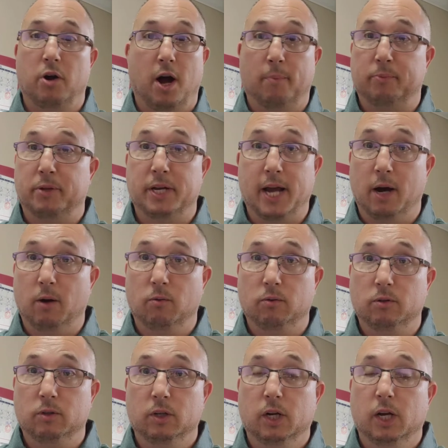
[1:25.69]
opting out.
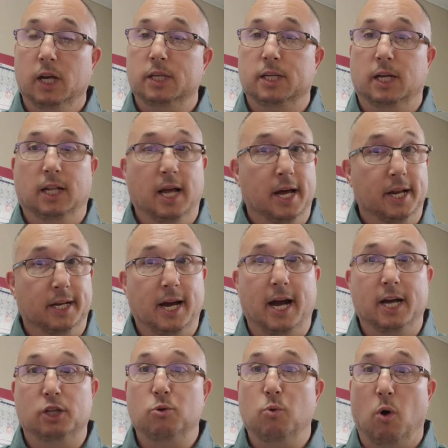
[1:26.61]
There's a lot of
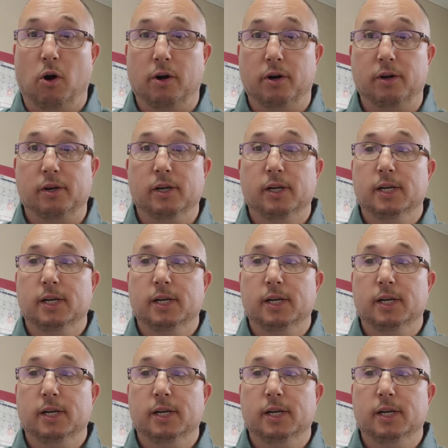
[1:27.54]
guys who aren't.